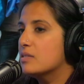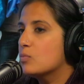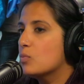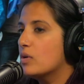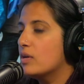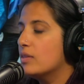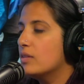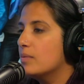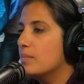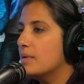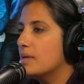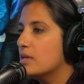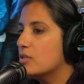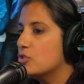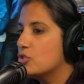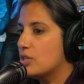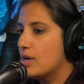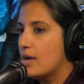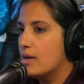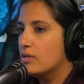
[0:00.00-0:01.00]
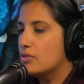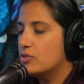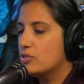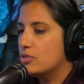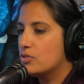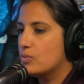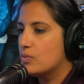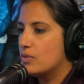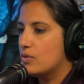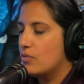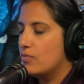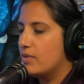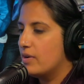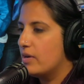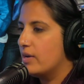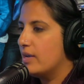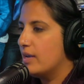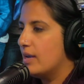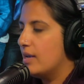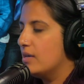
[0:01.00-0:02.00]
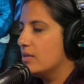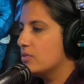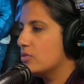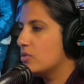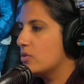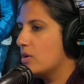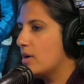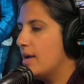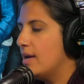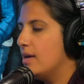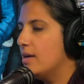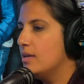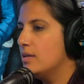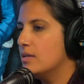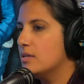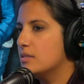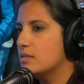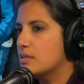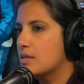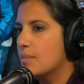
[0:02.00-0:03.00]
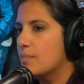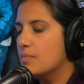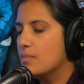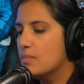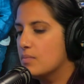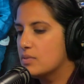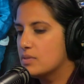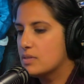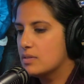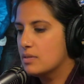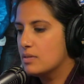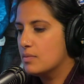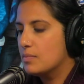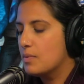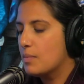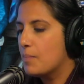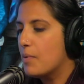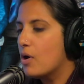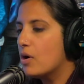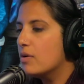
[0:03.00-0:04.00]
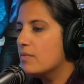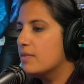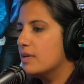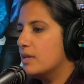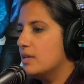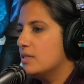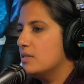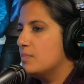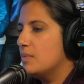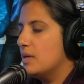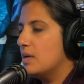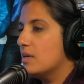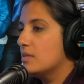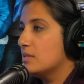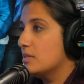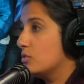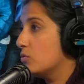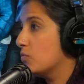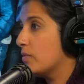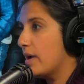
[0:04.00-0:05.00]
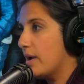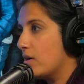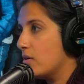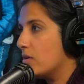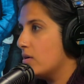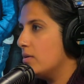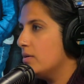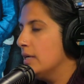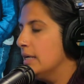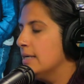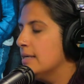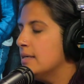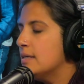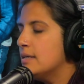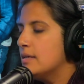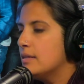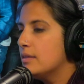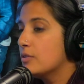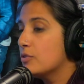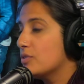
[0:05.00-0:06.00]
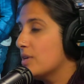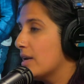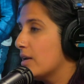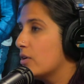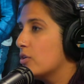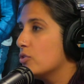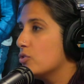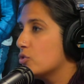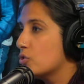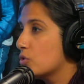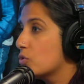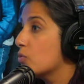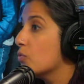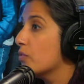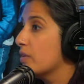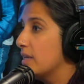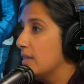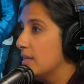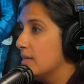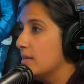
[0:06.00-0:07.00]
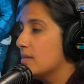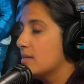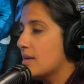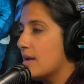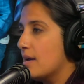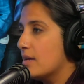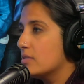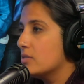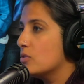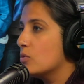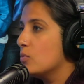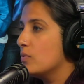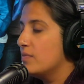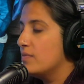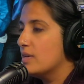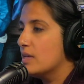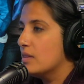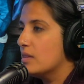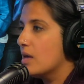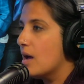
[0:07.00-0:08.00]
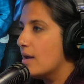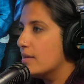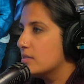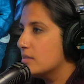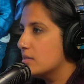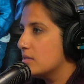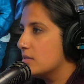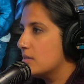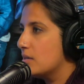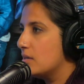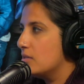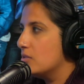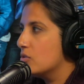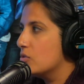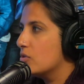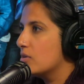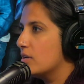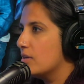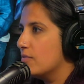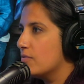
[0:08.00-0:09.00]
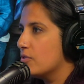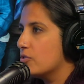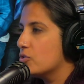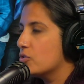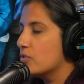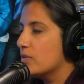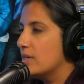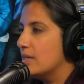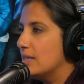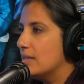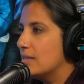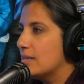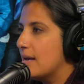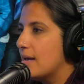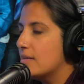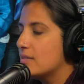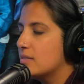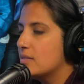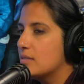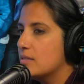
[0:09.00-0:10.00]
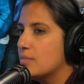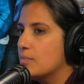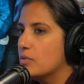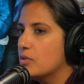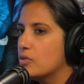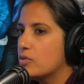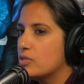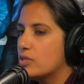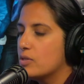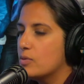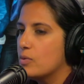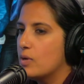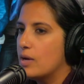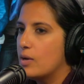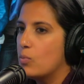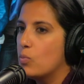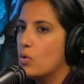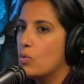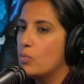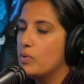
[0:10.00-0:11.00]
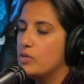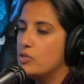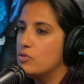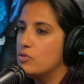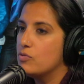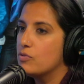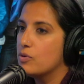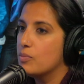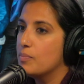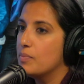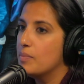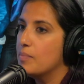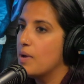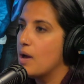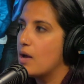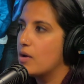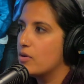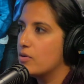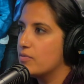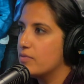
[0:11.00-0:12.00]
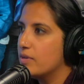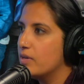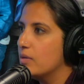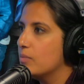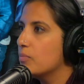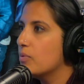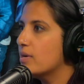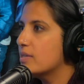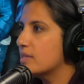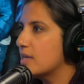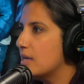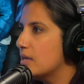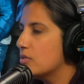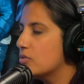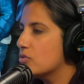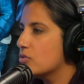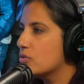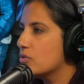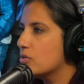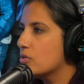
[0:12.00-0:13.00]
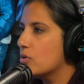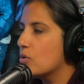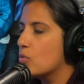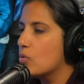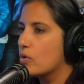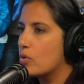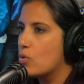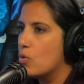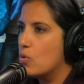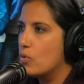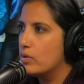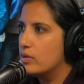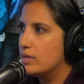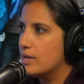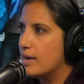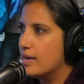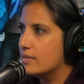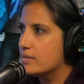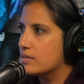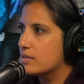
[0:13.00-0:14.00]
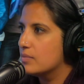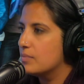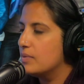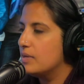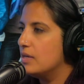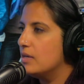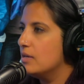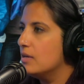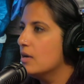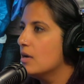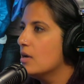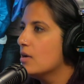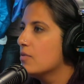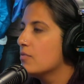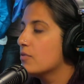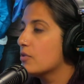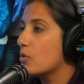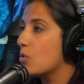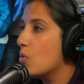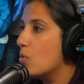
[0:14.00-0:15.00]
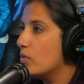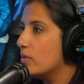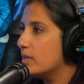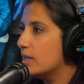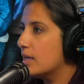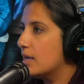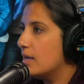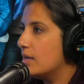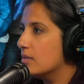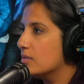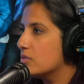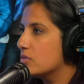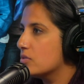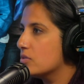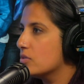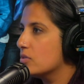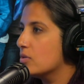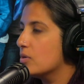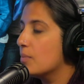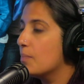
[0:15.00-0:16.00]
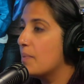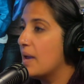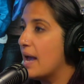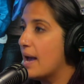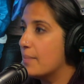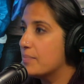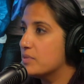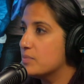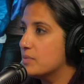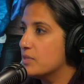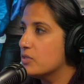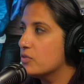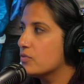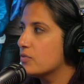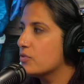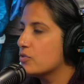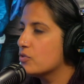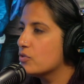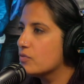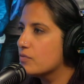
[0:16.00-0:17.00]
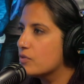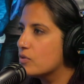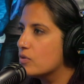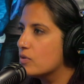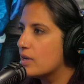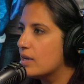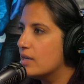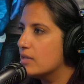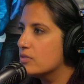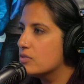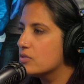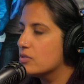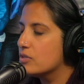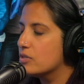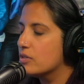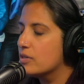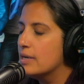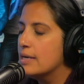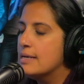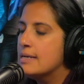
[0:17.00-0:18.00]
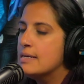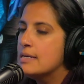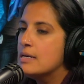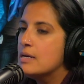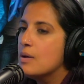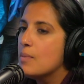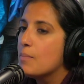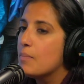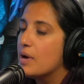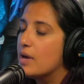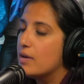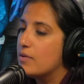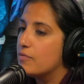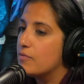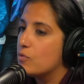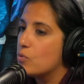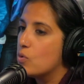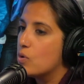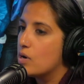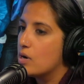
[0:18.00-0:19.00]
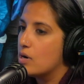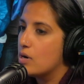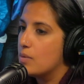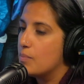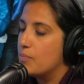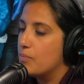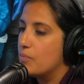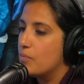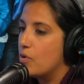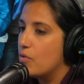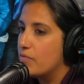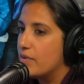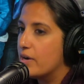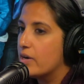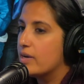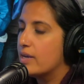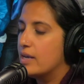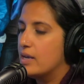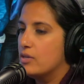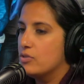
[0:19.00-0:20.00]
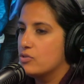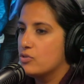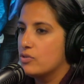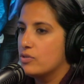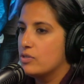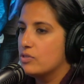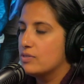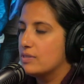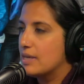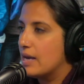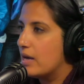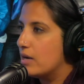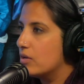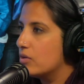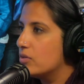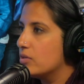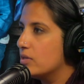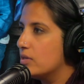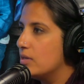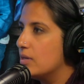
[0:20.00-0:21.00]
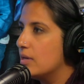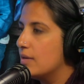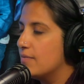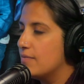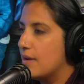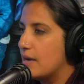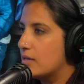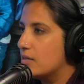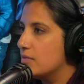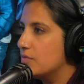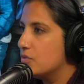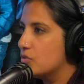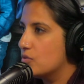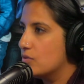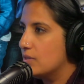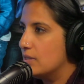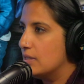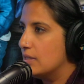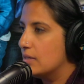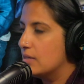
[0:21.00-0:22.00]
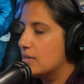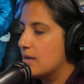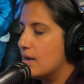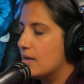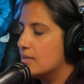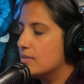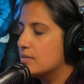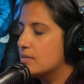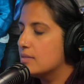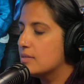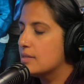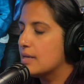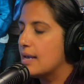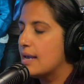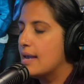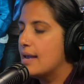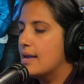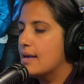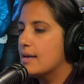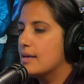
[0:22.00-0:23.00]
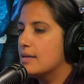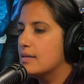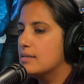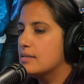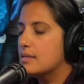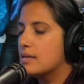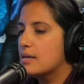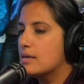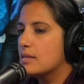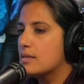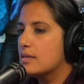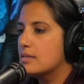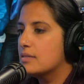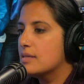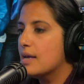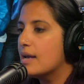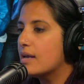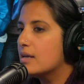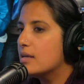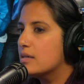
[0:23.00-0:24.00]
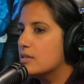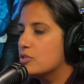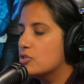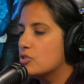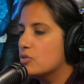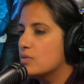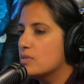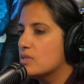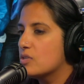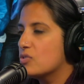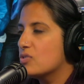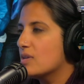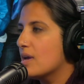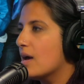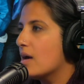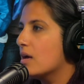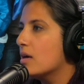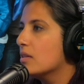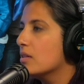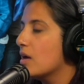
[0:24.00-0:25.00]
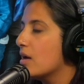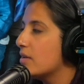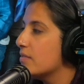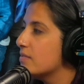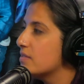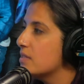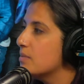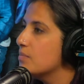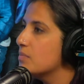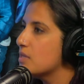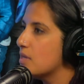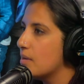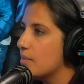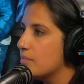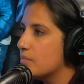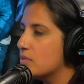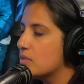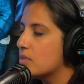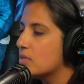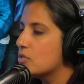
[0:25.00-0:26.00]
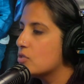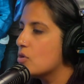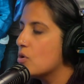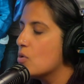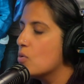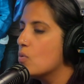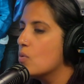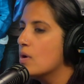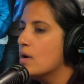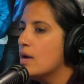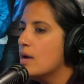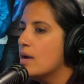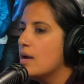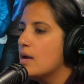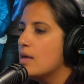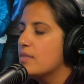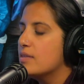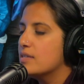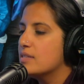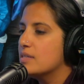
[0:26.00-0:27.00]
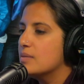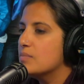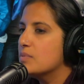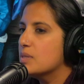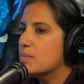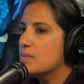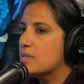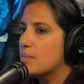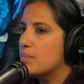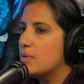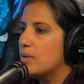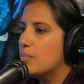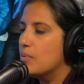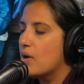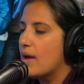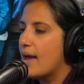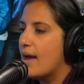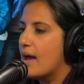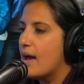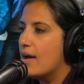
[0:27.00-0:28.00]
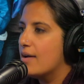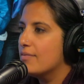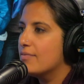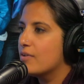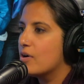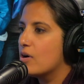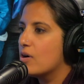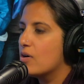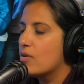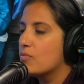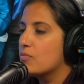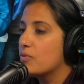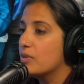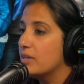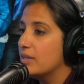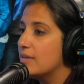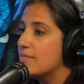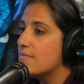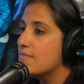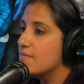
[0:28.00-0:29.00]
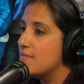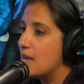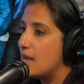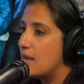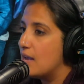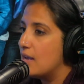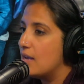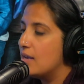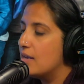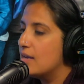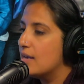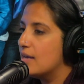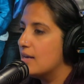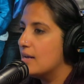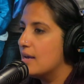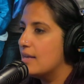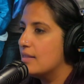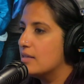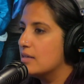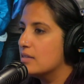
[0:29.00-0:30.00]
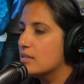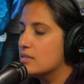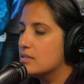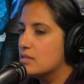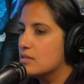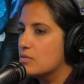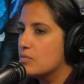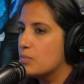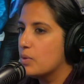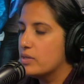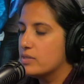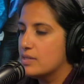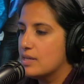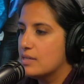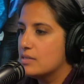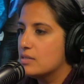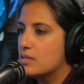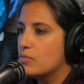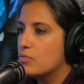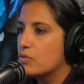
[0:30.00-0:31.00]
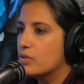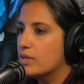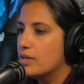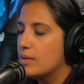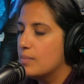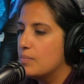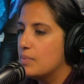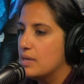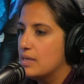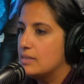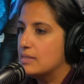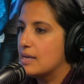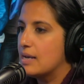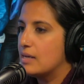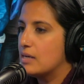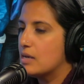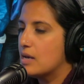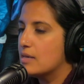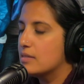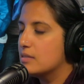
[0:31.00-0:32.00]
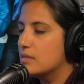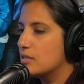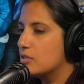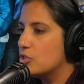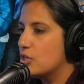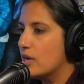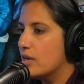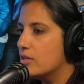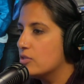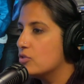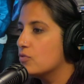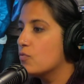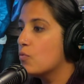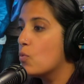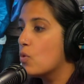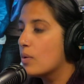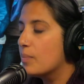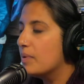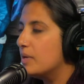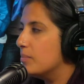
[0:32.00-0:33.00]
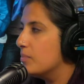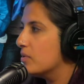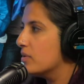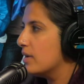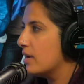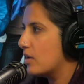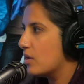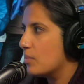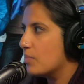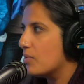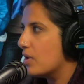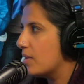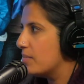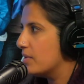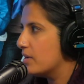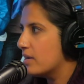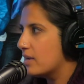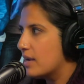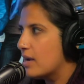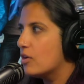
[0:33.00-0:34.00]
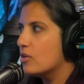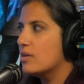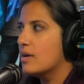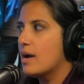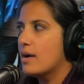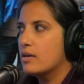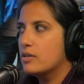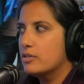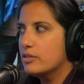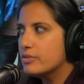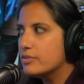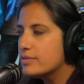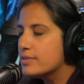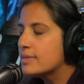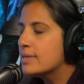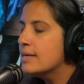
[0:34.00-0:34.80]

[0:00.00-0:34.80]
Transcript: one of the biggest challenges with ovarian cancer. And some part of it is because it's rare there's not a good screening test. So we've done lots of studies looking for screening tests similar to like what we for mammography and breast cancer or colonoscopy for colon cancer, pap smears for cervical cancer. But for ovarian cancer, there's not a good effective screening test. And the second issue is there's not a lot of symptoms. So the symptoms that people have are really vague. And I think this presents a really big diagnostic challenge for people like our primary Absolutely. care doctors, mm